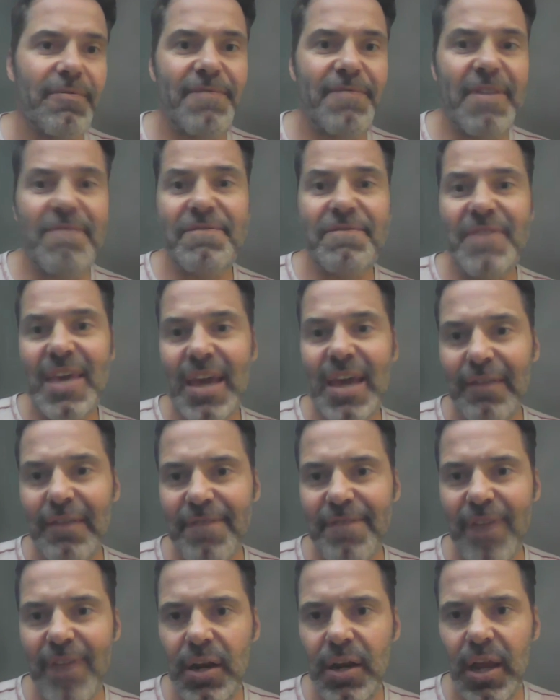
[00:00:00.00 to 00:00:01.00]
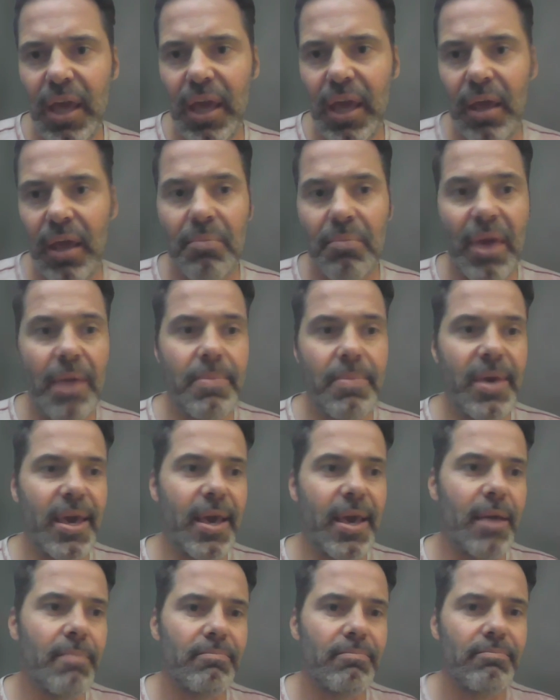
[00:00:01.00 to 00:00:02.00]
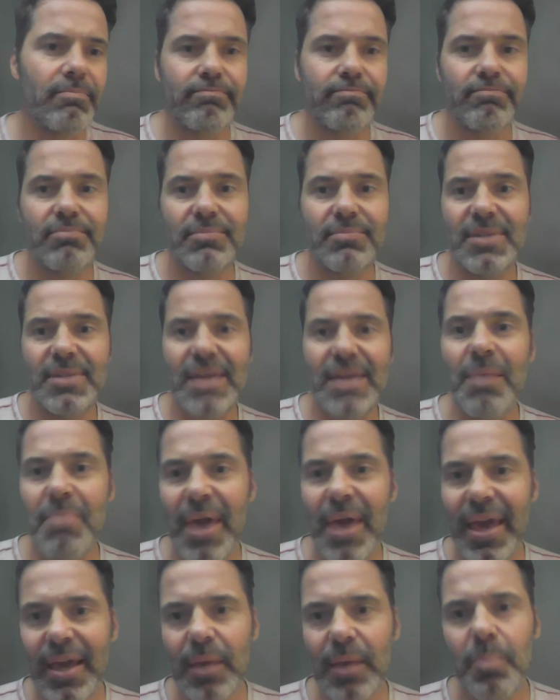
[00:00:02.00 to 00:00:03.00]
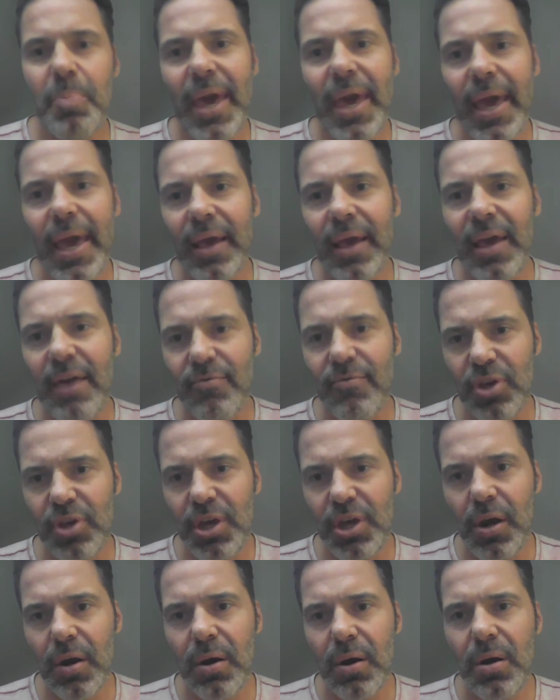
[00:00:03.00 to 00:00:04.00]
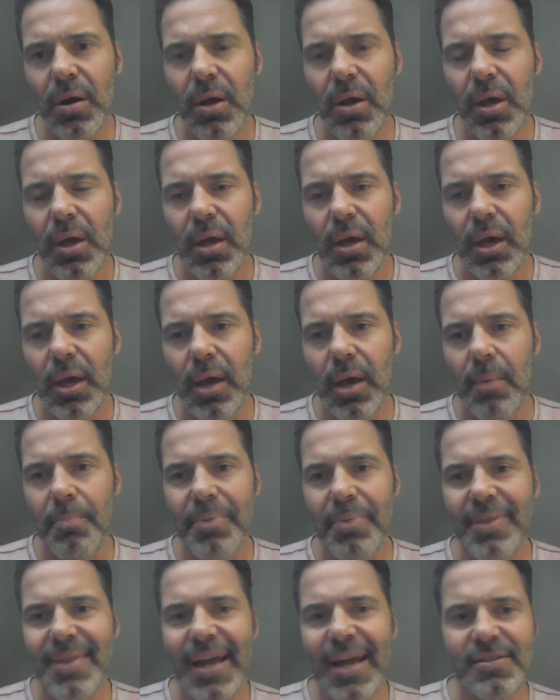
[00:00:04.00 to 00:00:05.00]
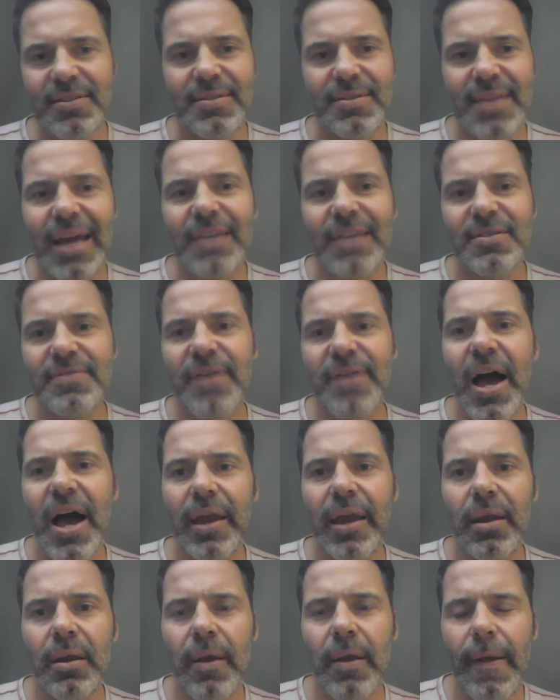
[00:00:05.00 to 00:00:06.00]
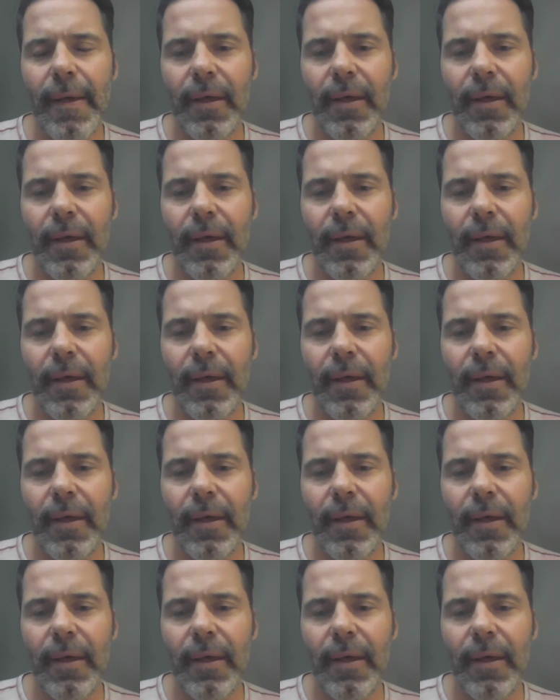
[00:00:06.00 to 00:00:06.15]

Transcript: 50 get funding and maybe 10 make it big every year. But that's fine.